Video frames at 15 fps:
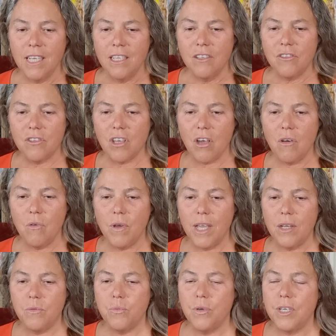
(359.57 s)
So
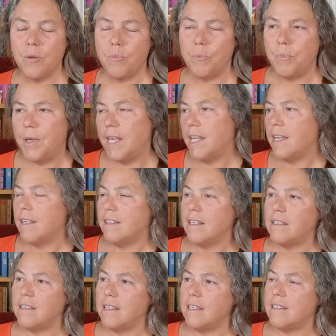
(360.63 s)
it would appear
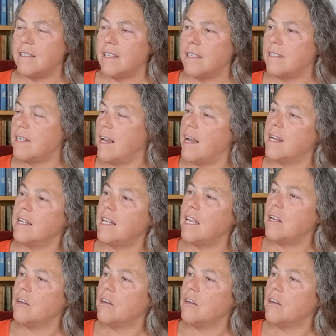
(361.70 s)
that this Hatani